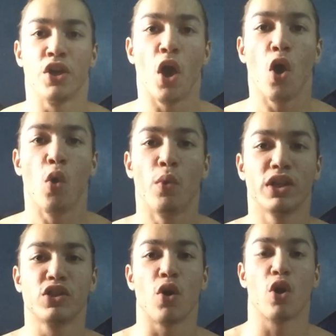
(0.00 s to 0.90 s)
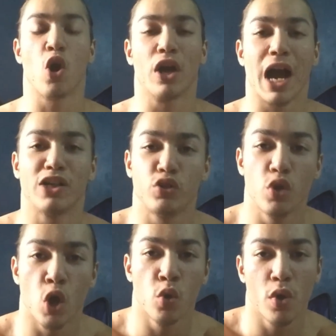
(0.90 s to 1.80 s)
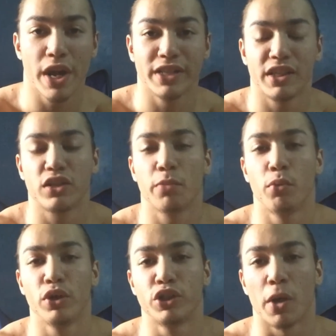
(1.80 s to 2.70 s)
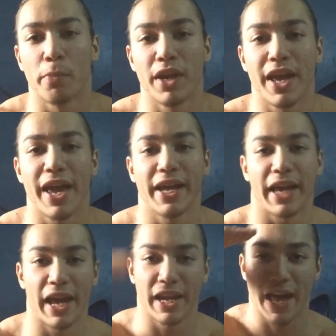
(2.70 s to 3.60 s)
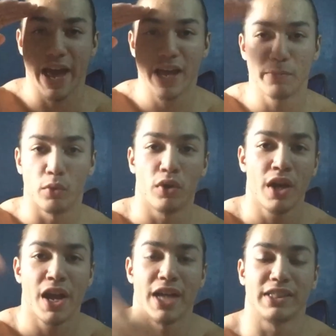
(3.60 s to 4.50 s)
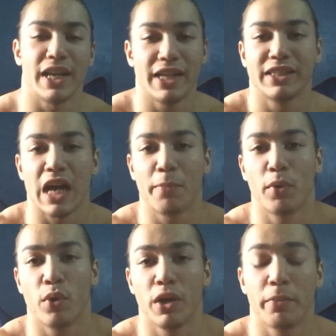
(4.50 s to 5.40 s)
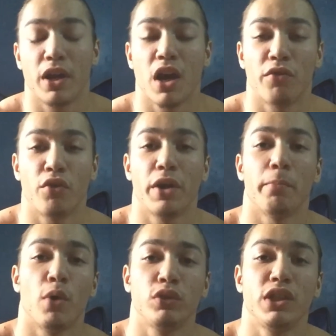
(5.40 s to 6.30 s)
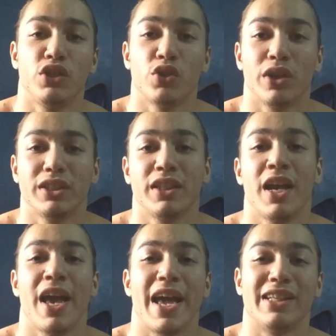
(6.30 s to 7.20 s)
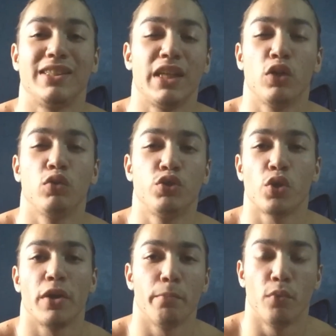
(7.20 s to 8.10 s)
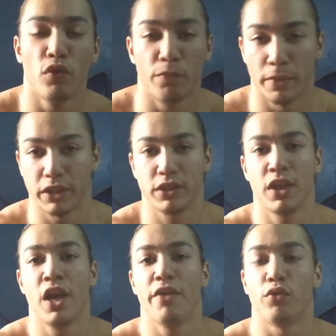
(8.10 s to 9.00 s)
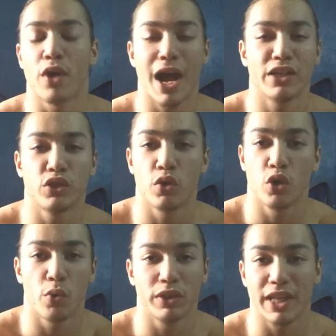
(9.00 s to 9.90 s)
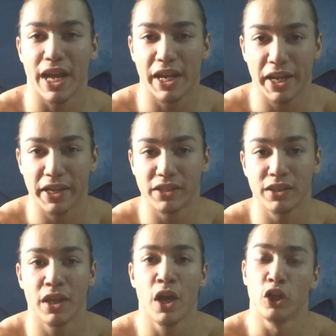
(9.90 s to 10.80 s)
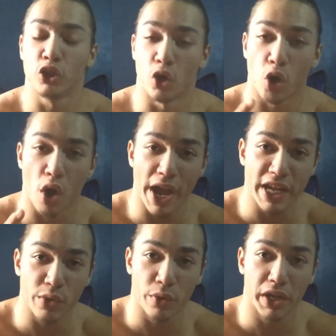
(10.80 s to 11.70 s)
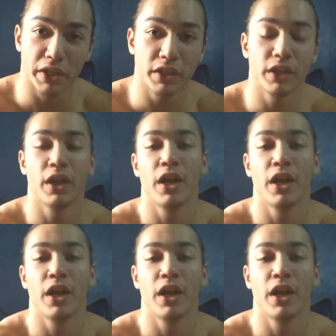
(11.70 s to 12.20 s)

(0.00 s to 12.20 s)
Yo, what is going on, guys? You know who it is. It's your boy John Pinet, aka The Animal. And today's topic, we're going to be covering multi-joints and single joint movements. If you guys don't know what that is, don't go anywhere.